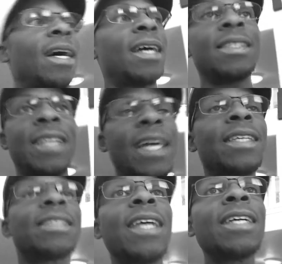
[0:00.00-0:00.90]

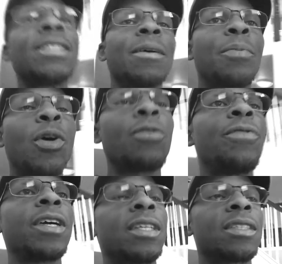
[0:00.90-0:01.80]
that's the
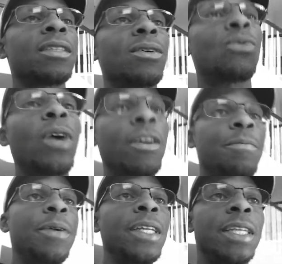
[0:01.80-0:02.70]
perfect way of
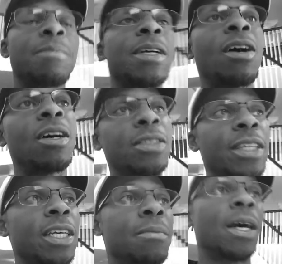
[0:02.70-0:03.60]
putting it, because
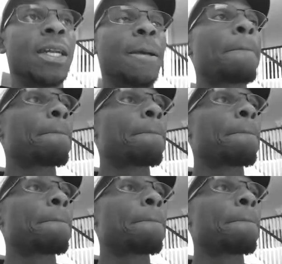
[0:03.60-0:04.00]
think about it.